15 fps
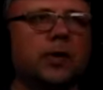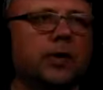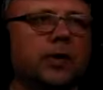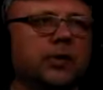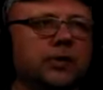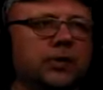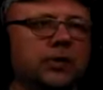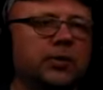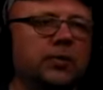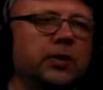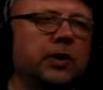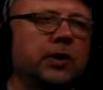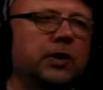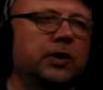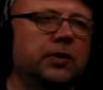So we're
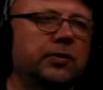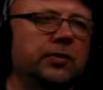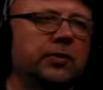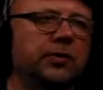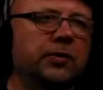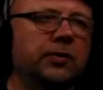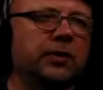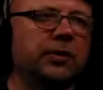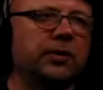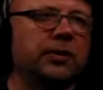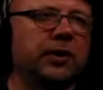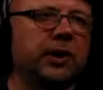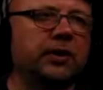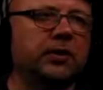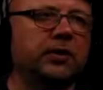going to do the
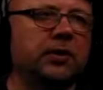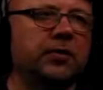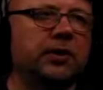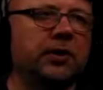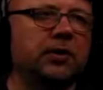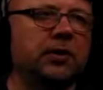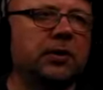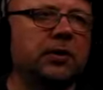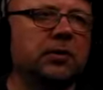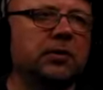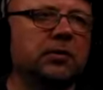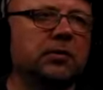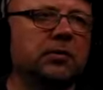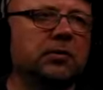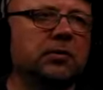90 degree turn,
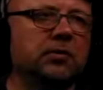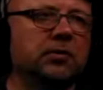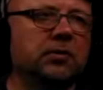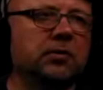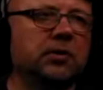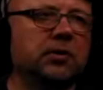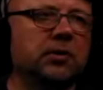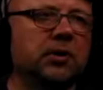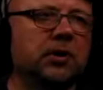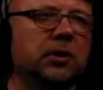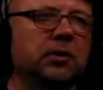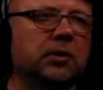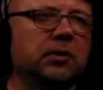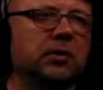all right?